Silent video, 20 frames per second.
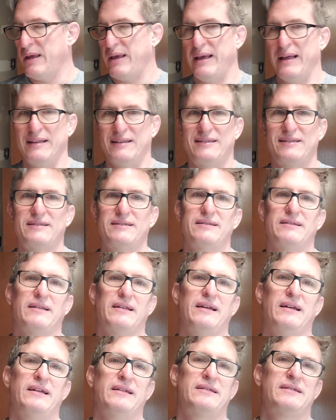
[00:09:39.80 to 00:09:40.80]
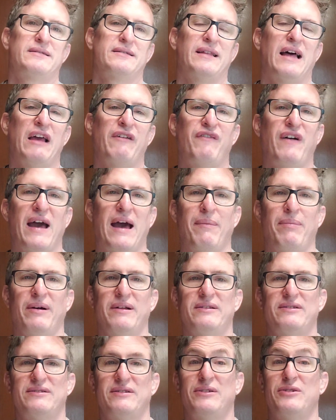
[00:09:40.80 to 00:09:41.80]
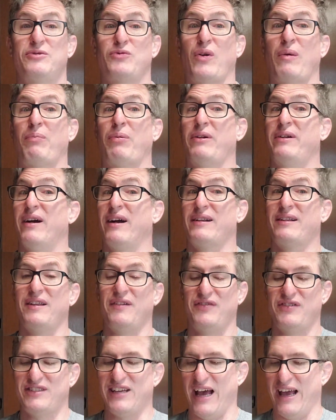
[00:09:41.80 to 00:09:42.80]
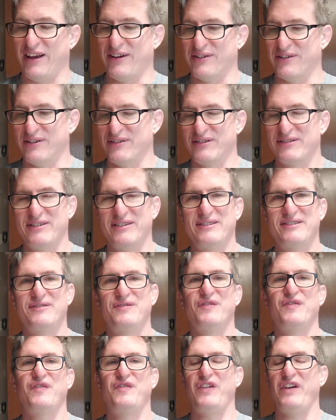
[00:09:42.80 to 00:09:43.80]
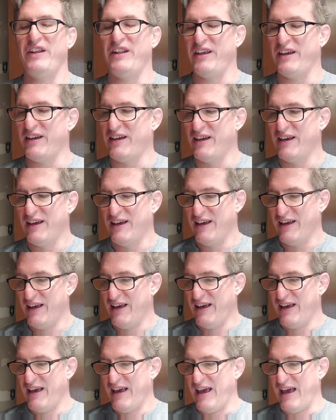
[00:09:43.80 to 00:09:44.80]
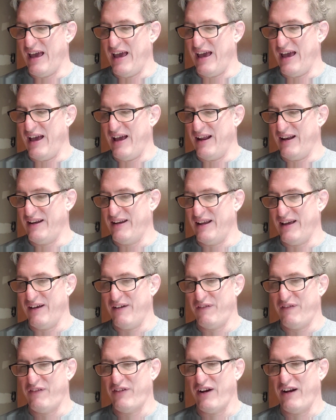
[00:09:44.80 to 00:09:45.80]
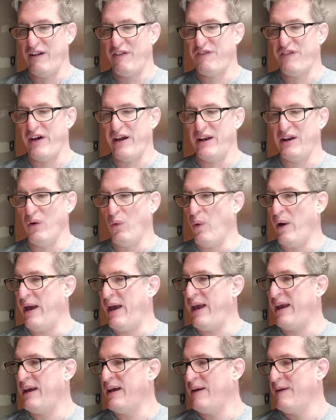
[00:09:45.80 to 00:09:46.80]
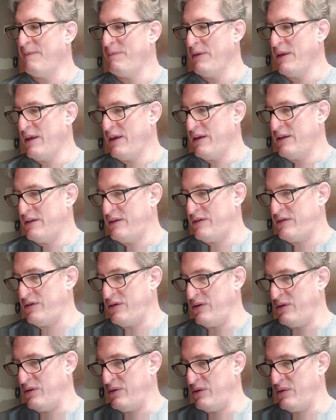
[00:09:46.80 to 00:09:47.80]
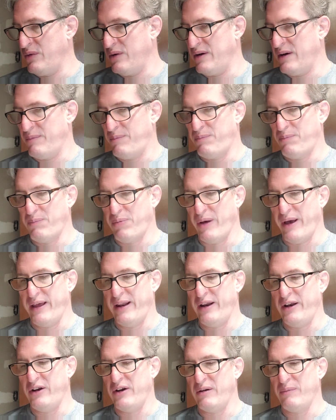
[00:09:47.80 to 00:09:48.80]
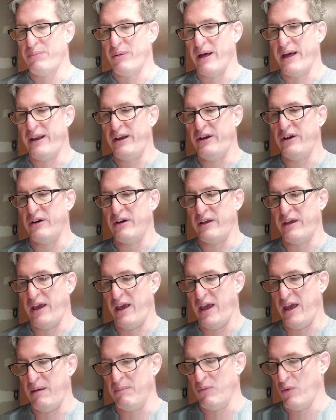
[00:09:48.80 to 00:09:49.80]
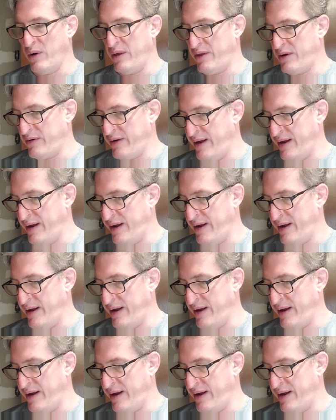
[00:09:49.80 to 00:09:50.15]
its life habits, its reproductive cycles, its feeding, and try to find a way to play it into your game, whether